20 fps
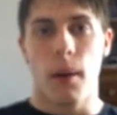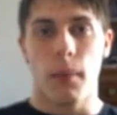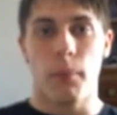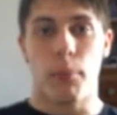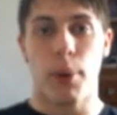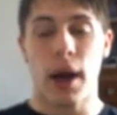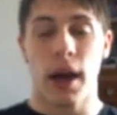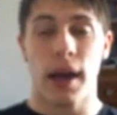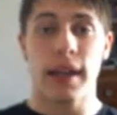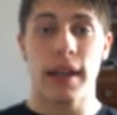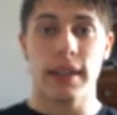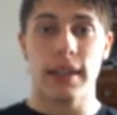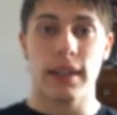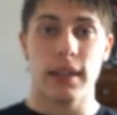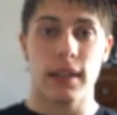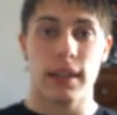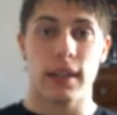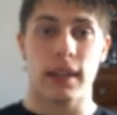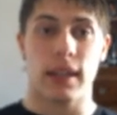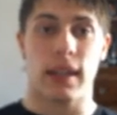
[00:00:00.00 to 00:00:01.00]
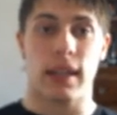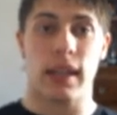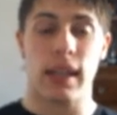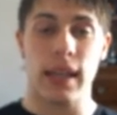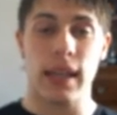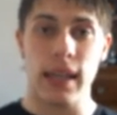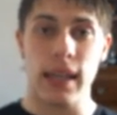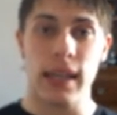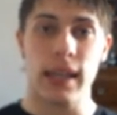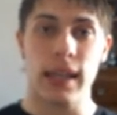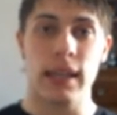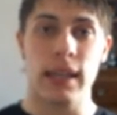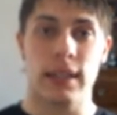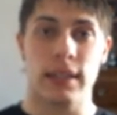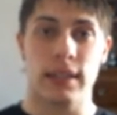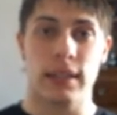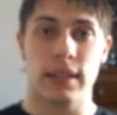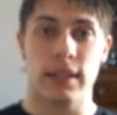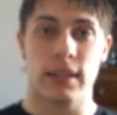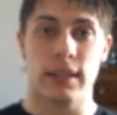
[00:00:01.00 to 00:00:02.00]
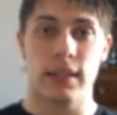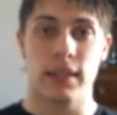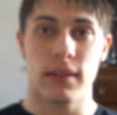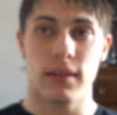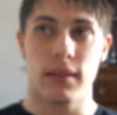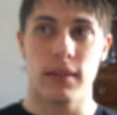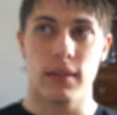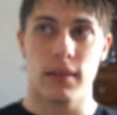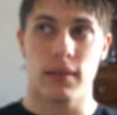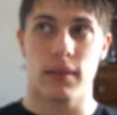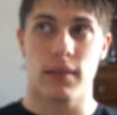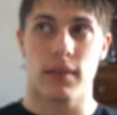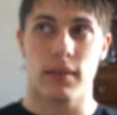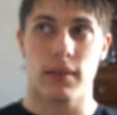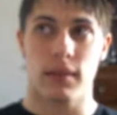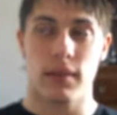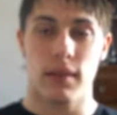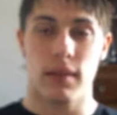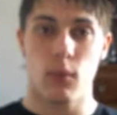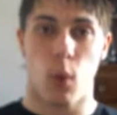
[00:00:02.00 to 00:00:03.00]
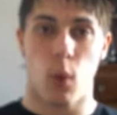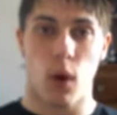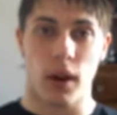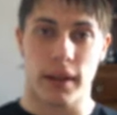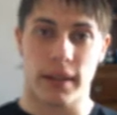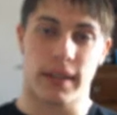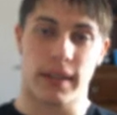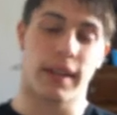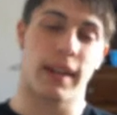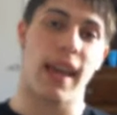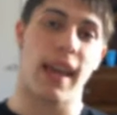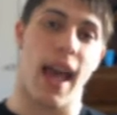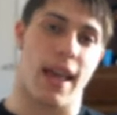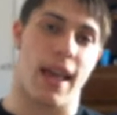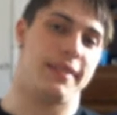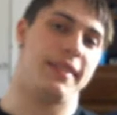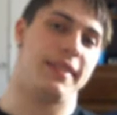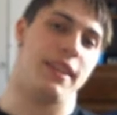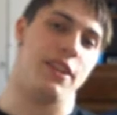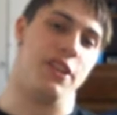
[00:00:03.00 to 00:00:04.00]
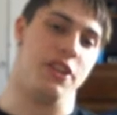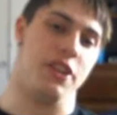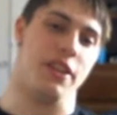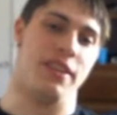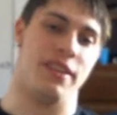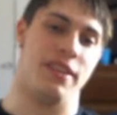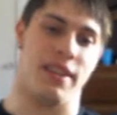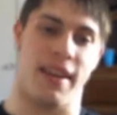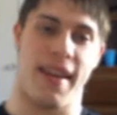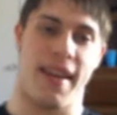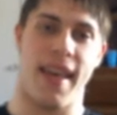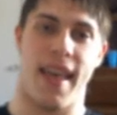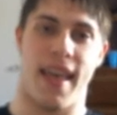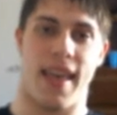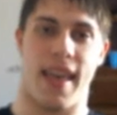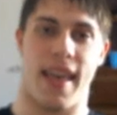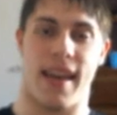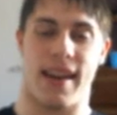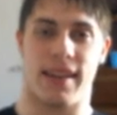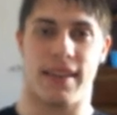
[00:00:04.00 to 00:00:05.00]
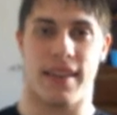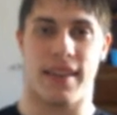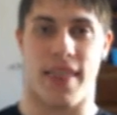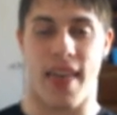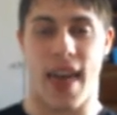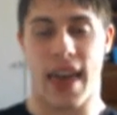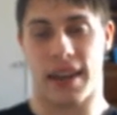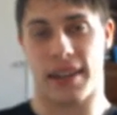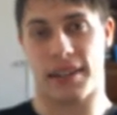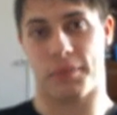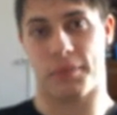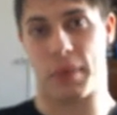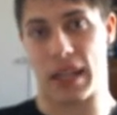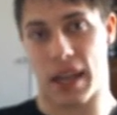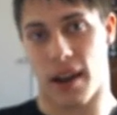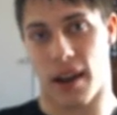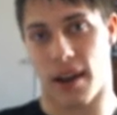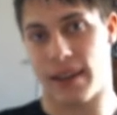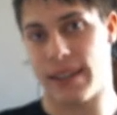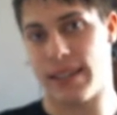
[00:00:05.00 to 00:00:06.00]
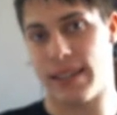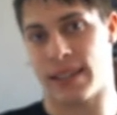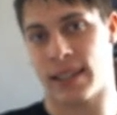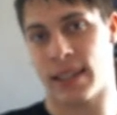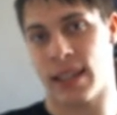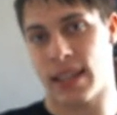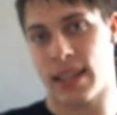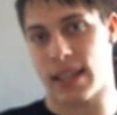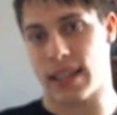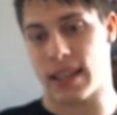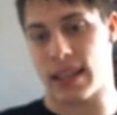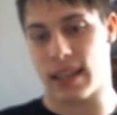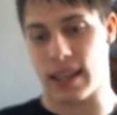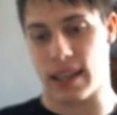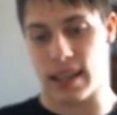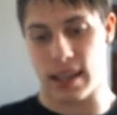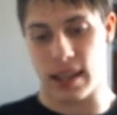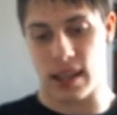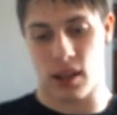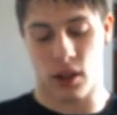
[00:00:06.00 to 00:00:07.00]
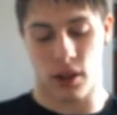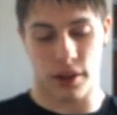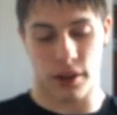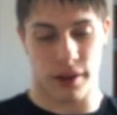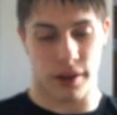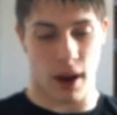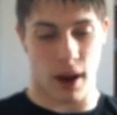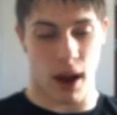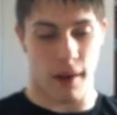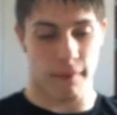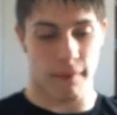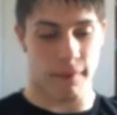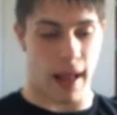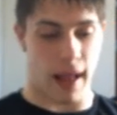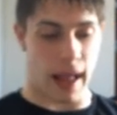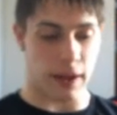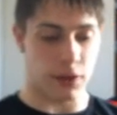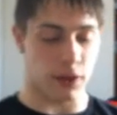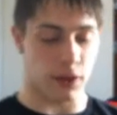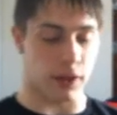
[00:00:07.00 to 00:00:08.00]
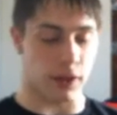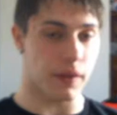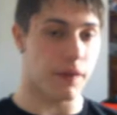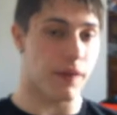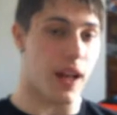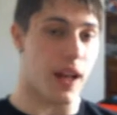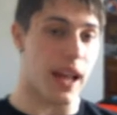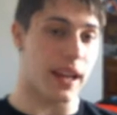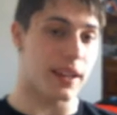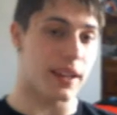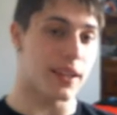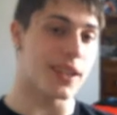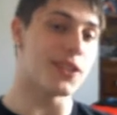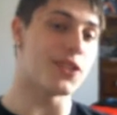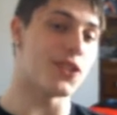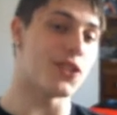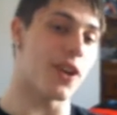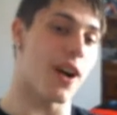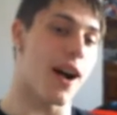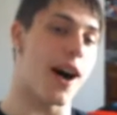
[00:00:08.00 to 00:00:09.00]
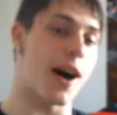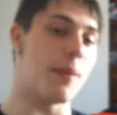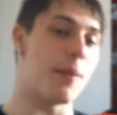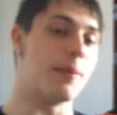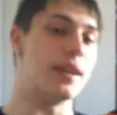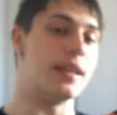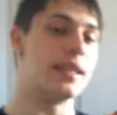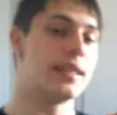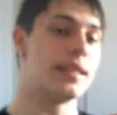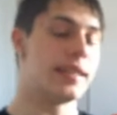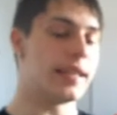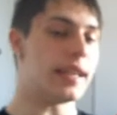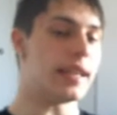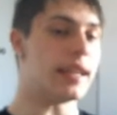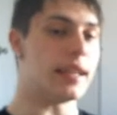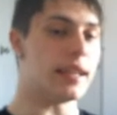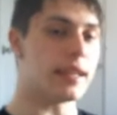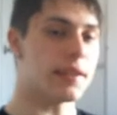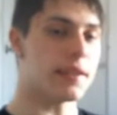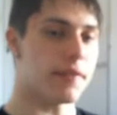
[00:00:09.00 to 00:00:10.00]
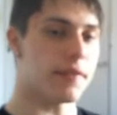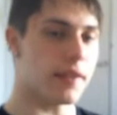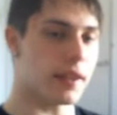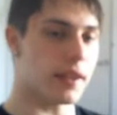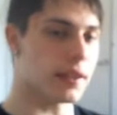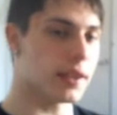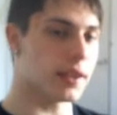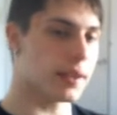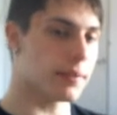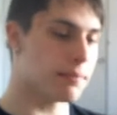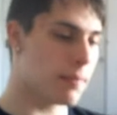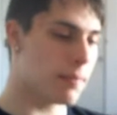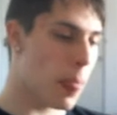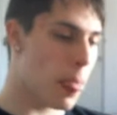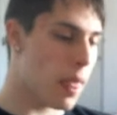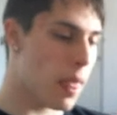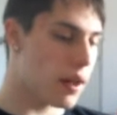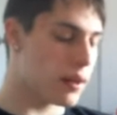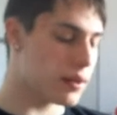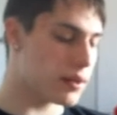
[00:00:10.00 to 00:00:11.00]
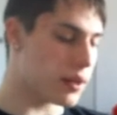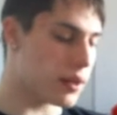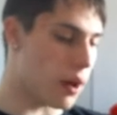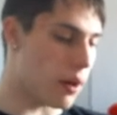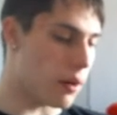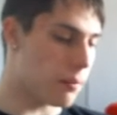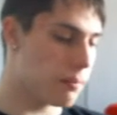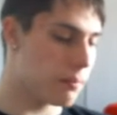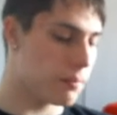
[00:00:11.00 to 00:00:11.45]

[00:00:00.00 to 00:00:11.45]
But he works at a gas station, and that is because he could not actually find a job in his field. So